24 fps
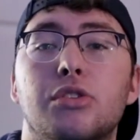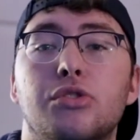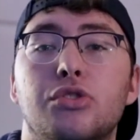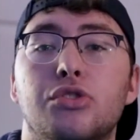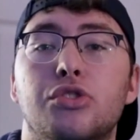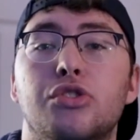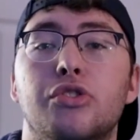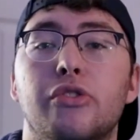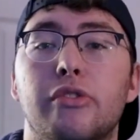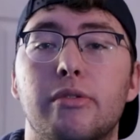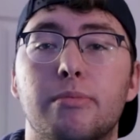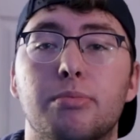
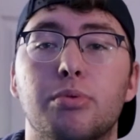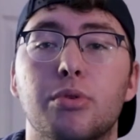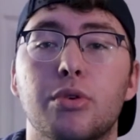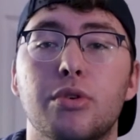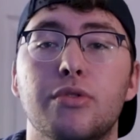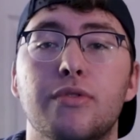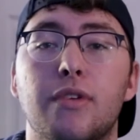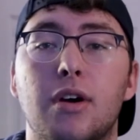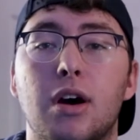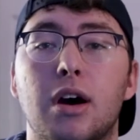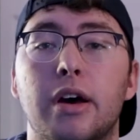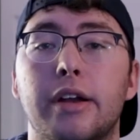to
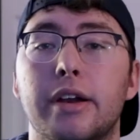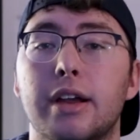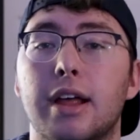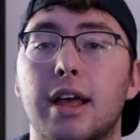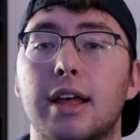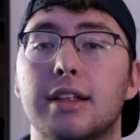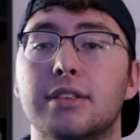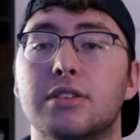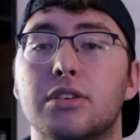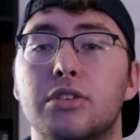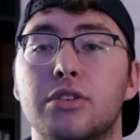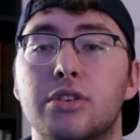improve on,
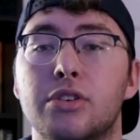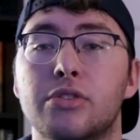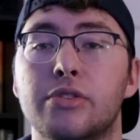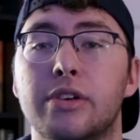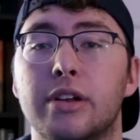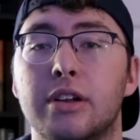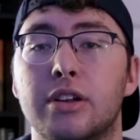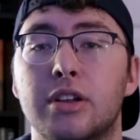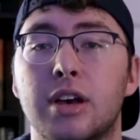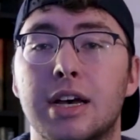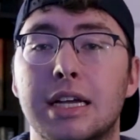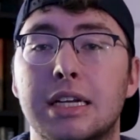and so you
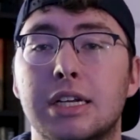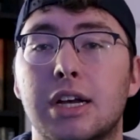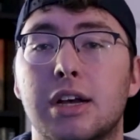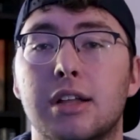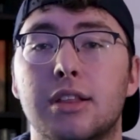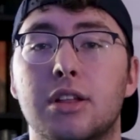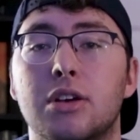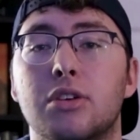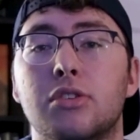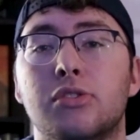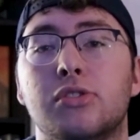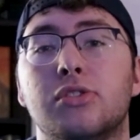can touch on
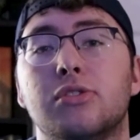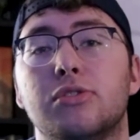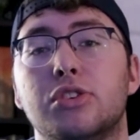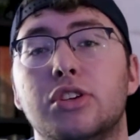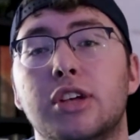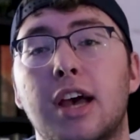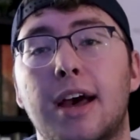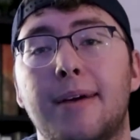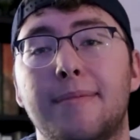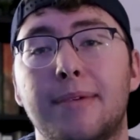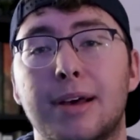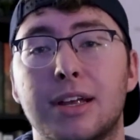those
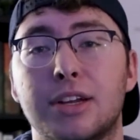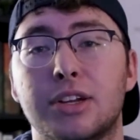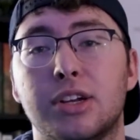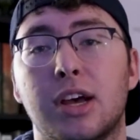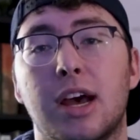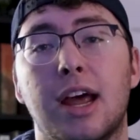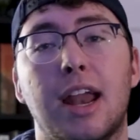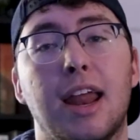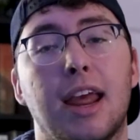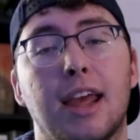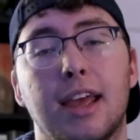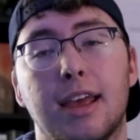shot by
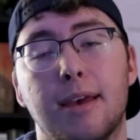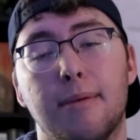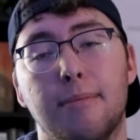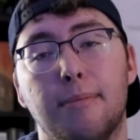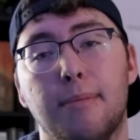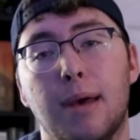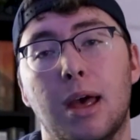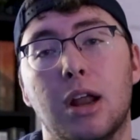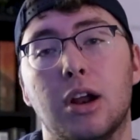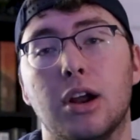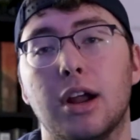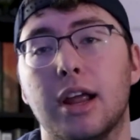shot and get
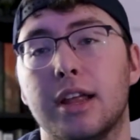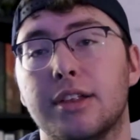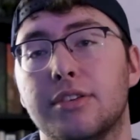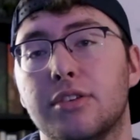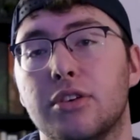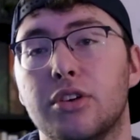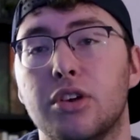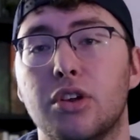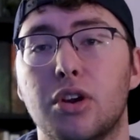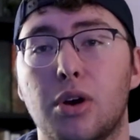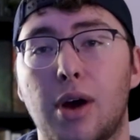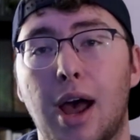better, and so
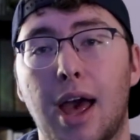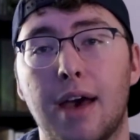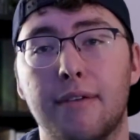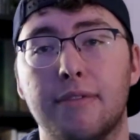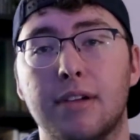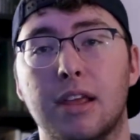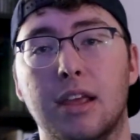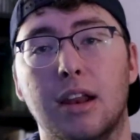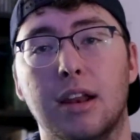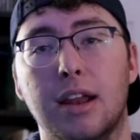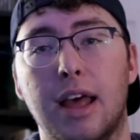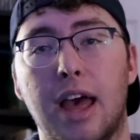you don't have
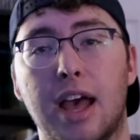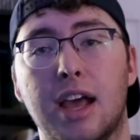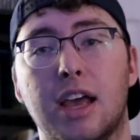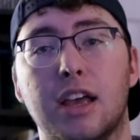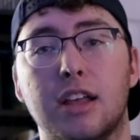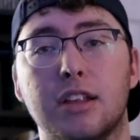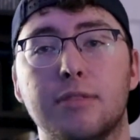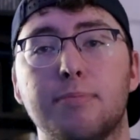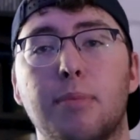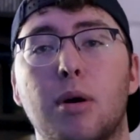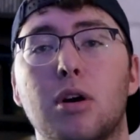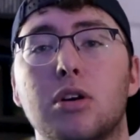any lagging
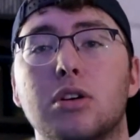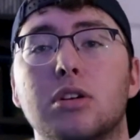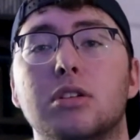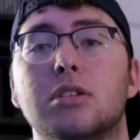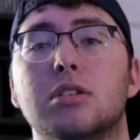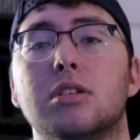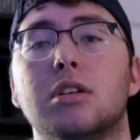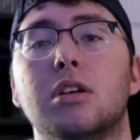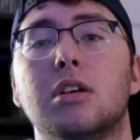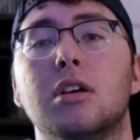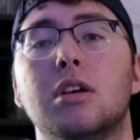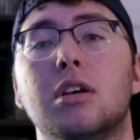
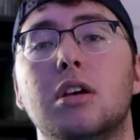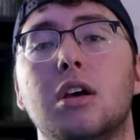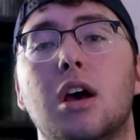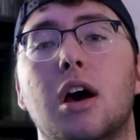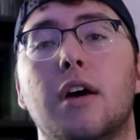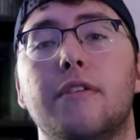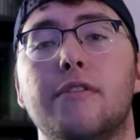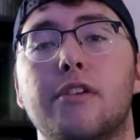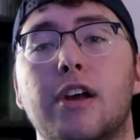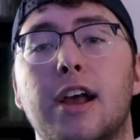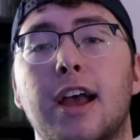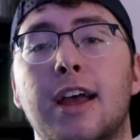parts
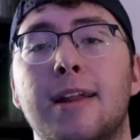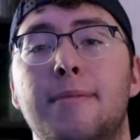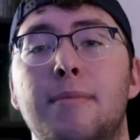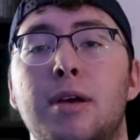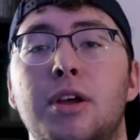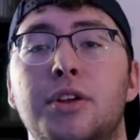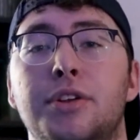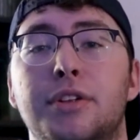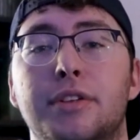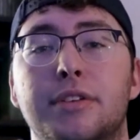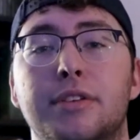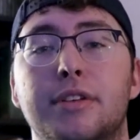of your
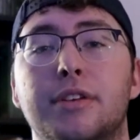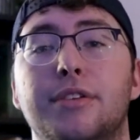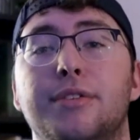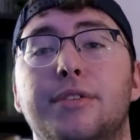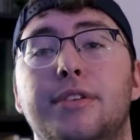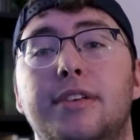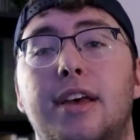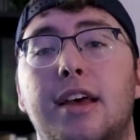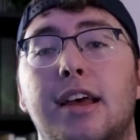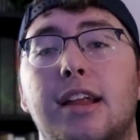animation skill set.